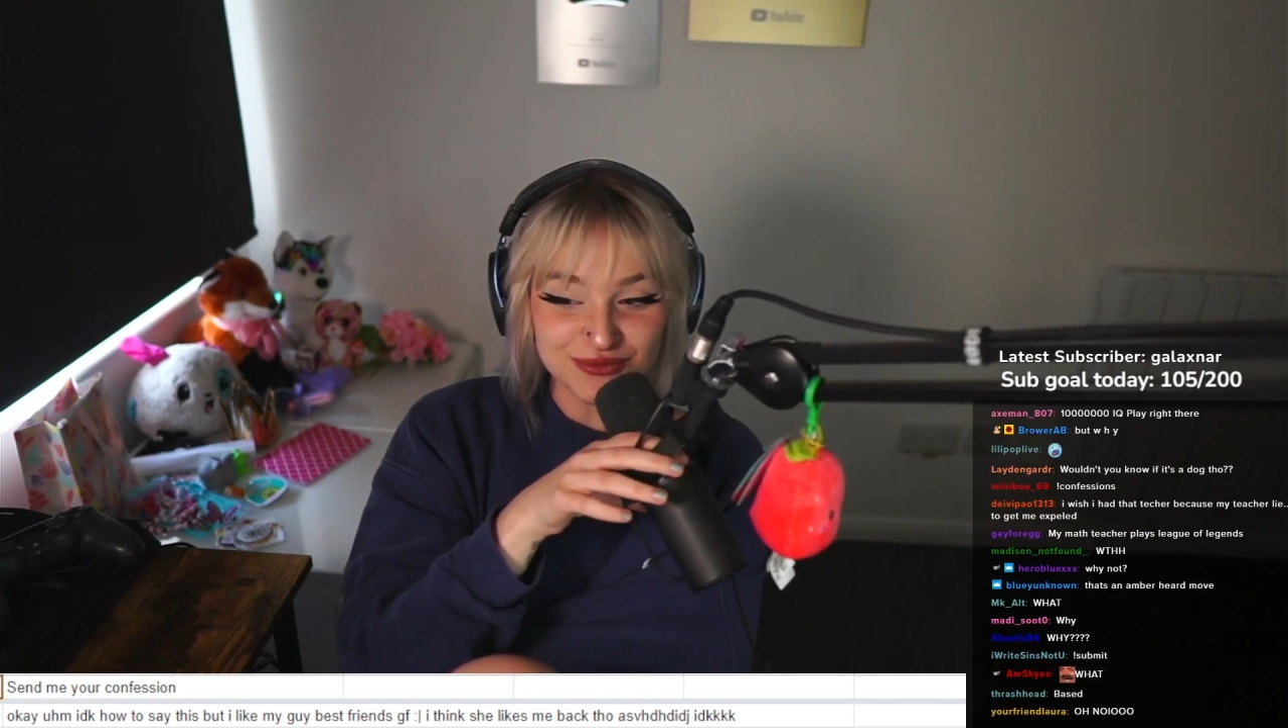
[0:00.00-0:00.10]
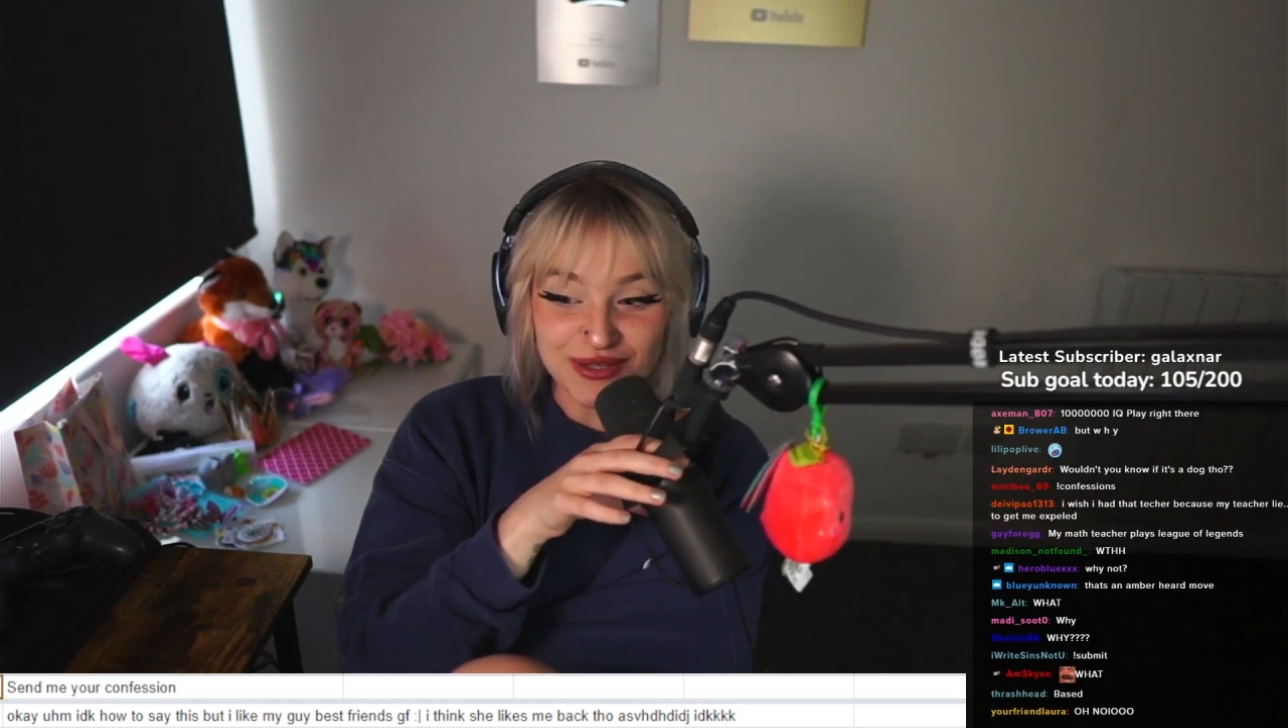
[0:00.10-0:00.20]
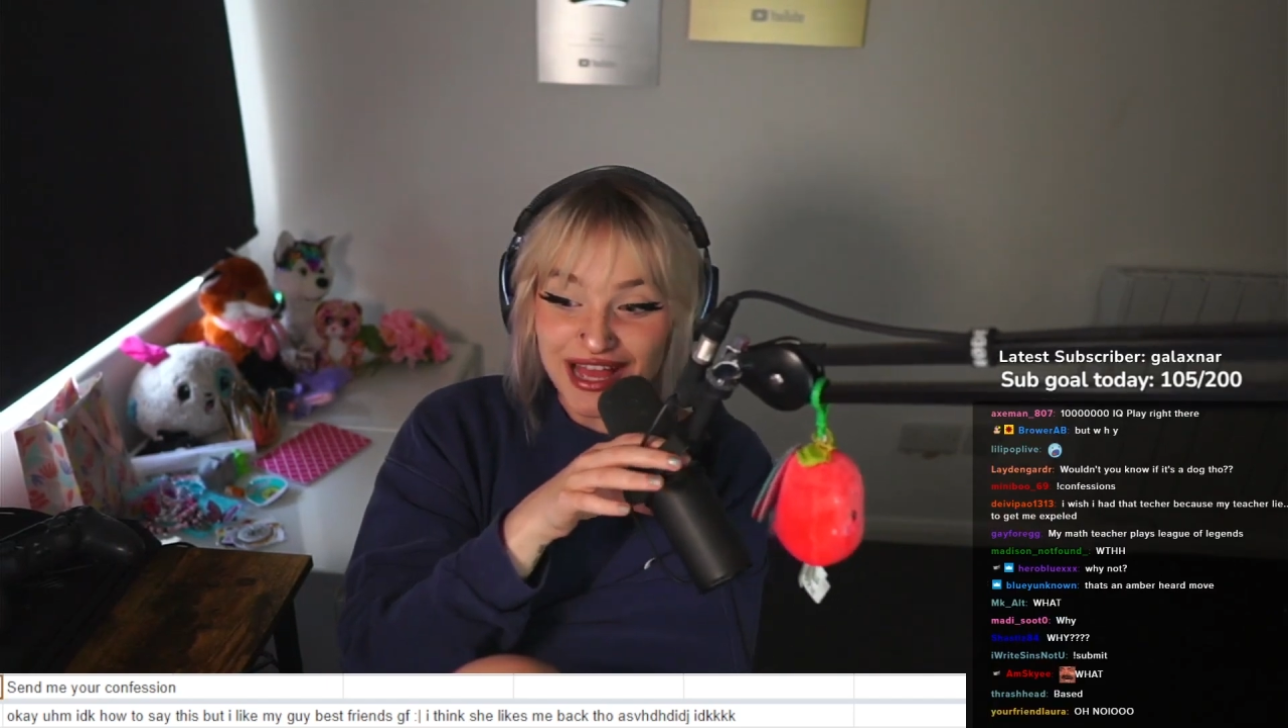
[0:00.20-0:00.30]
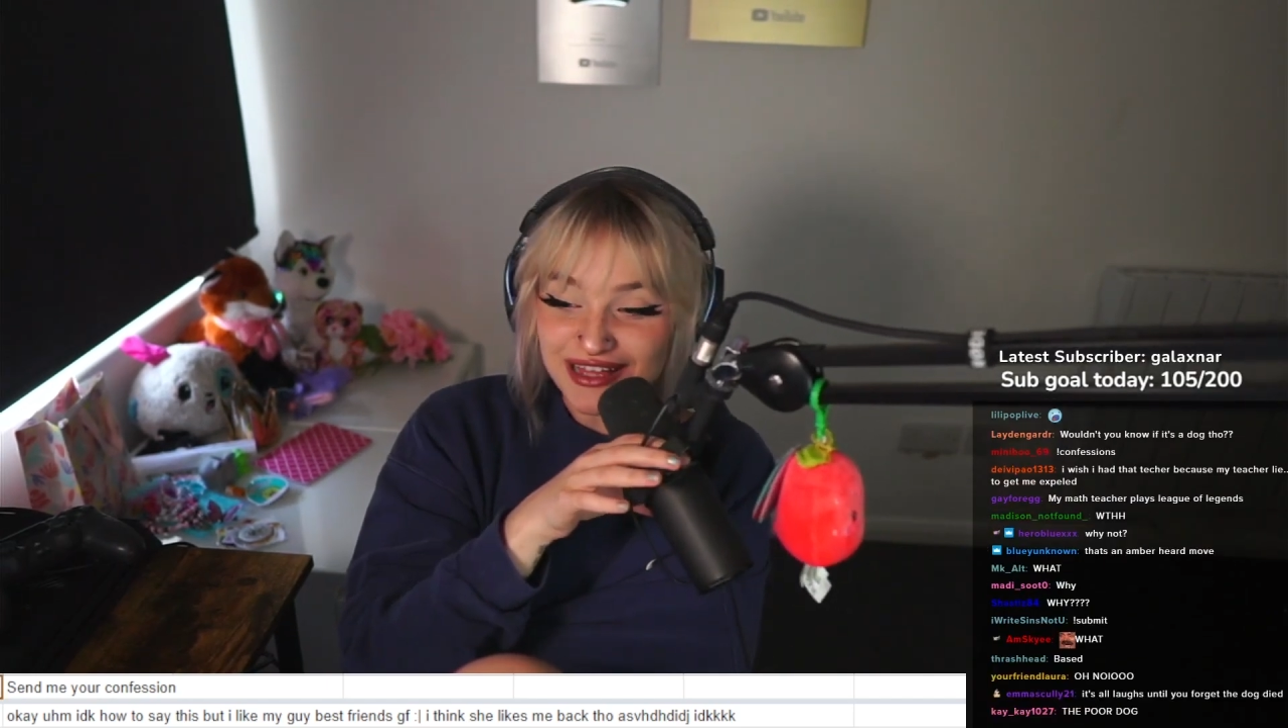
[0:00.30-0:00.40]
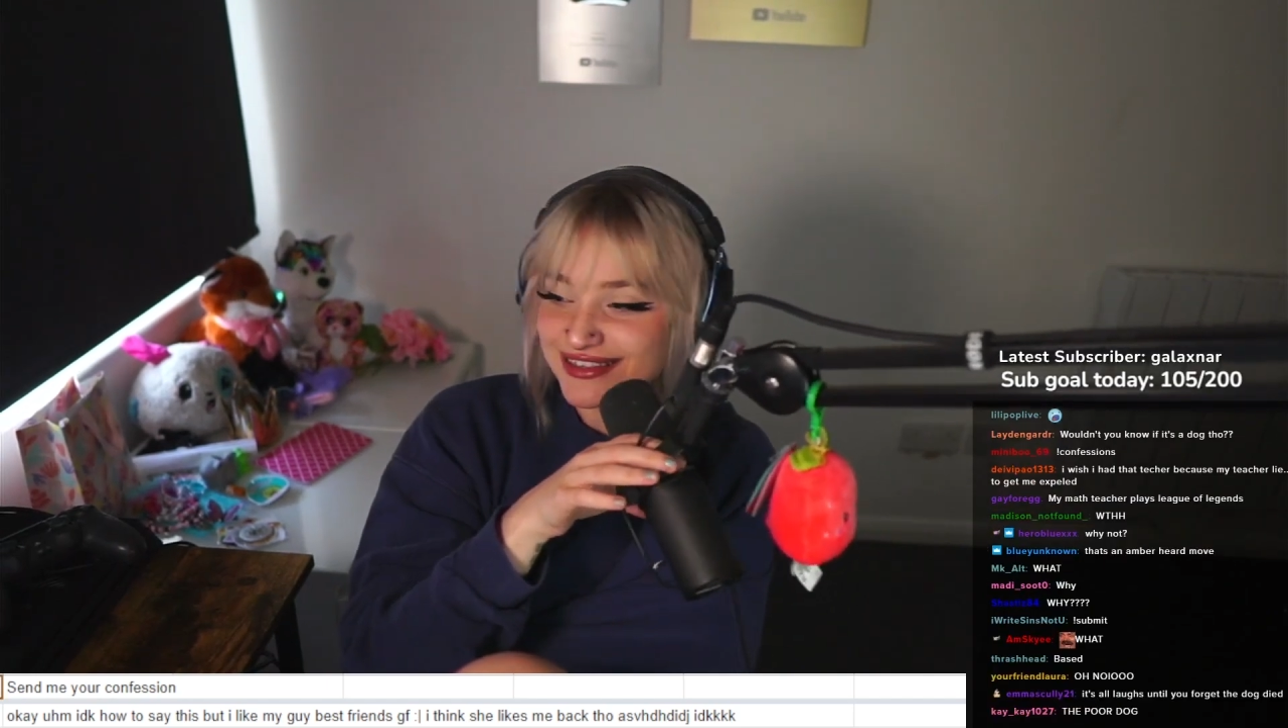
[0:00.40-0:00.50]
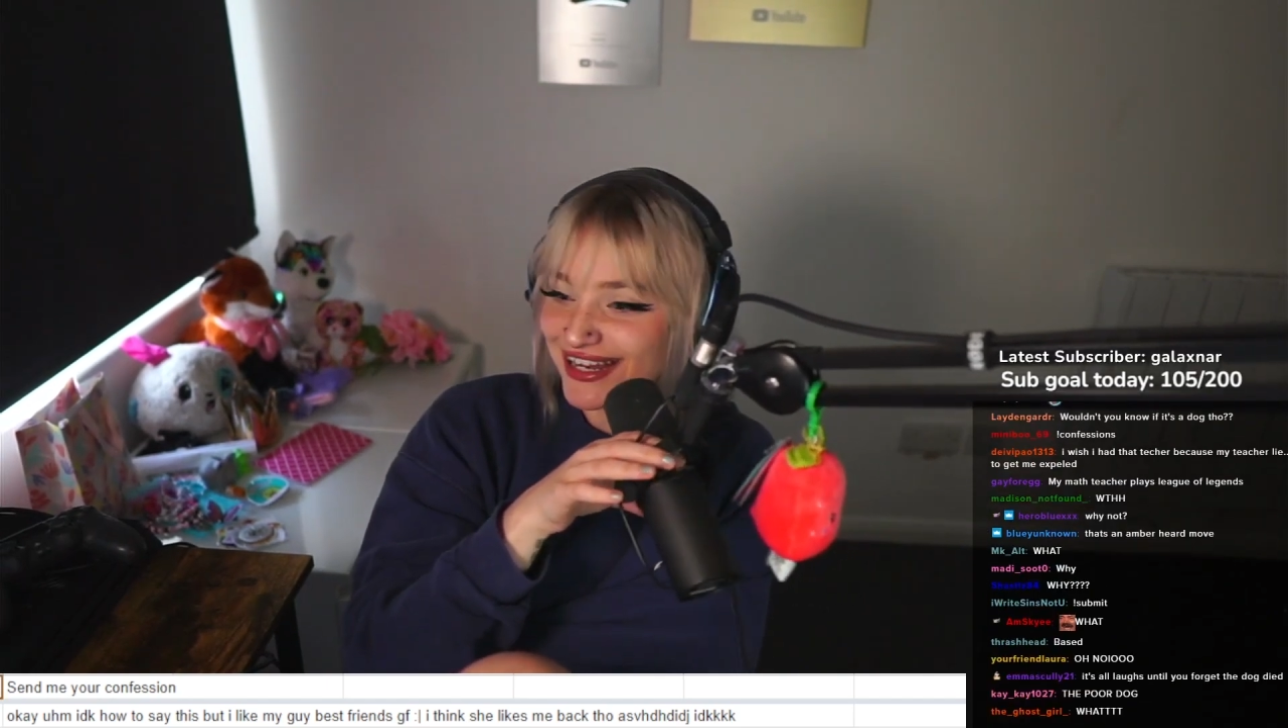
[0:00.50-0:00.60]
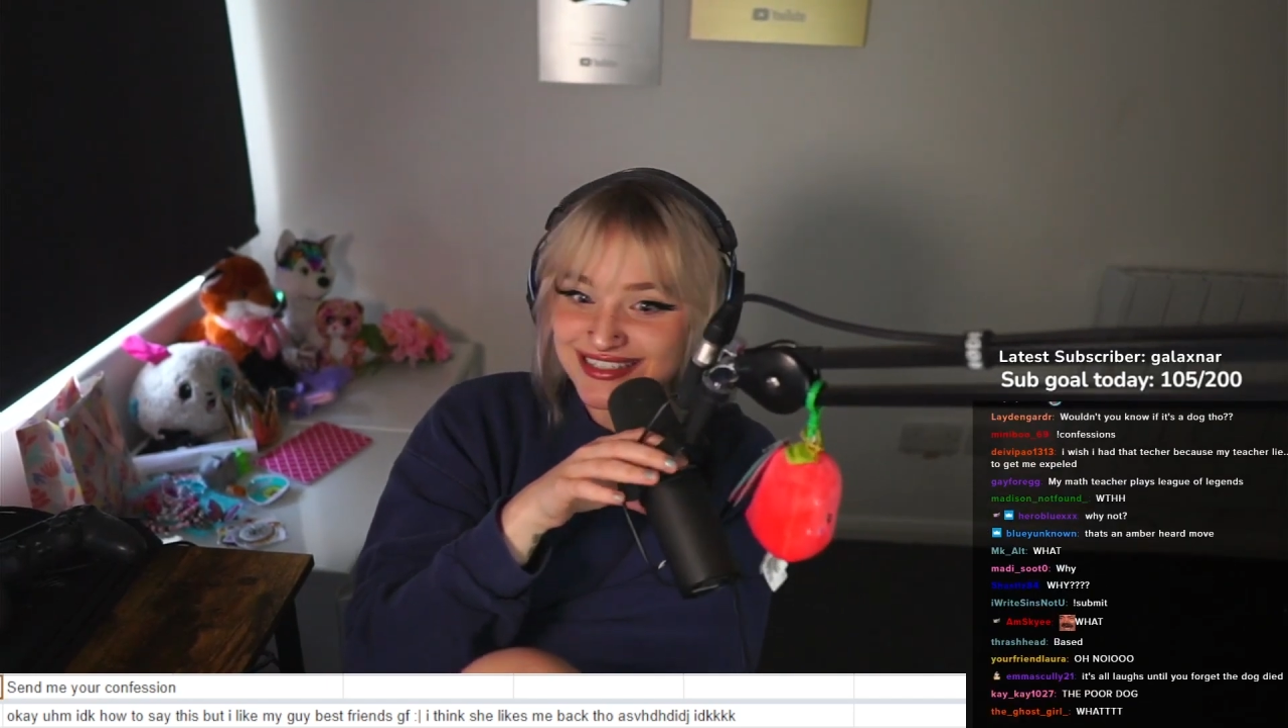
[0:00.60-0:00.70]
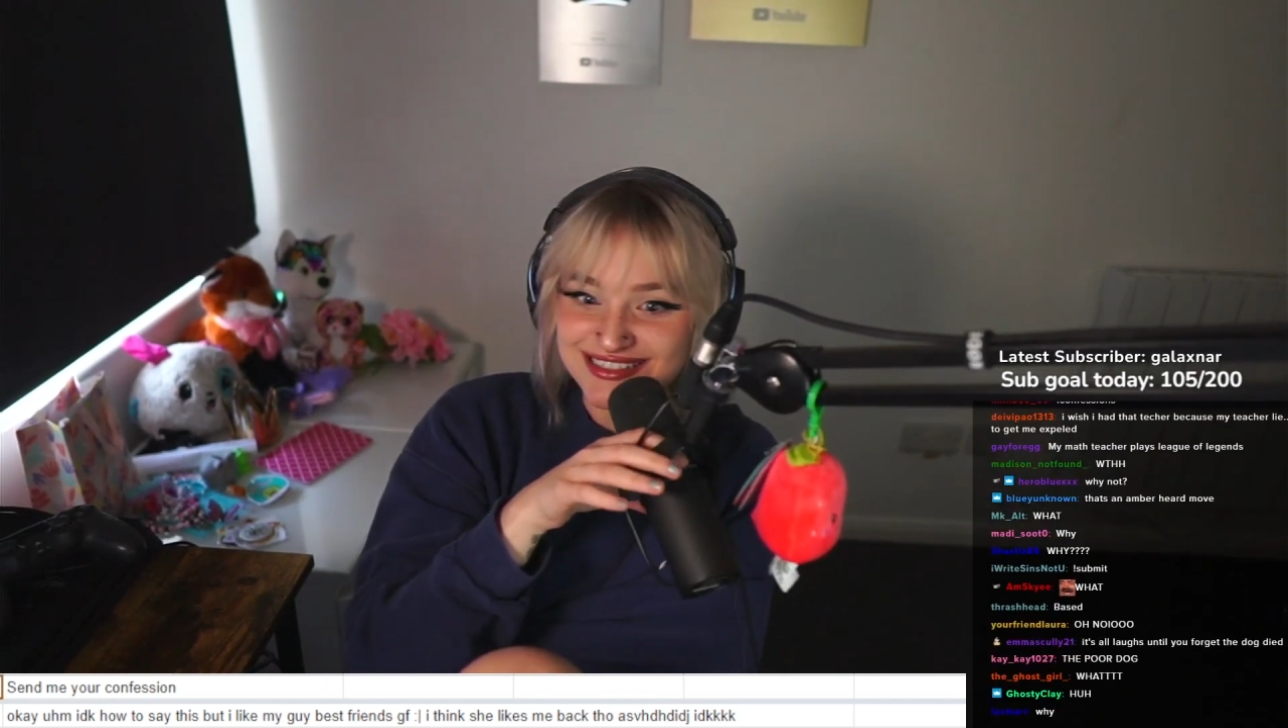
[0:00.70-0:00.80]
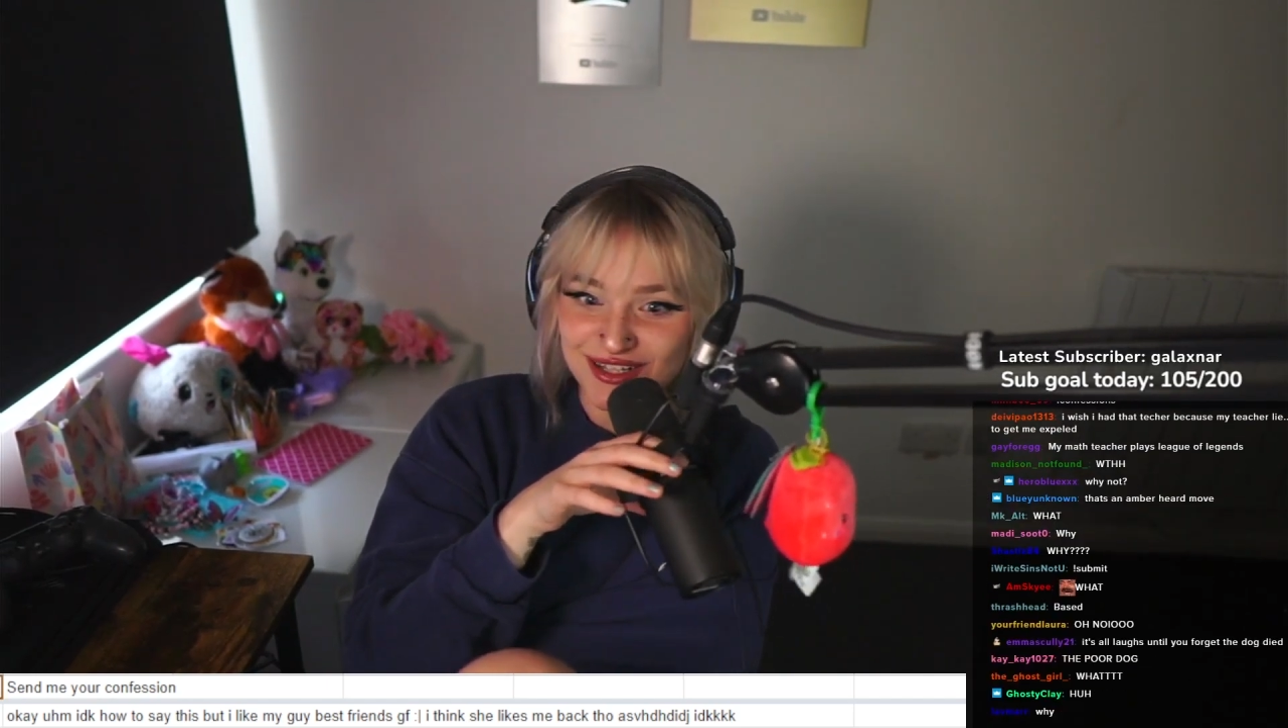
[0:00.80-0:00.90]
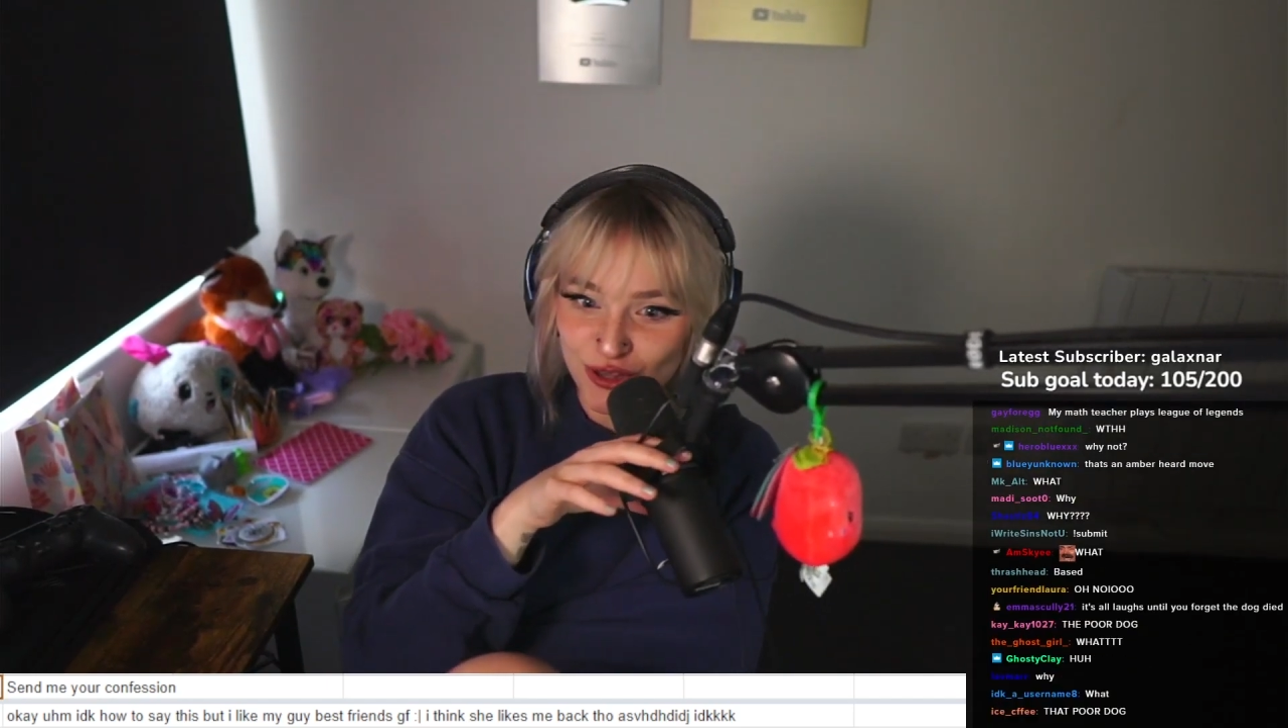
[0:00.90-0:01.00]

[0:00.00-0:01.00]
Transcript: there's a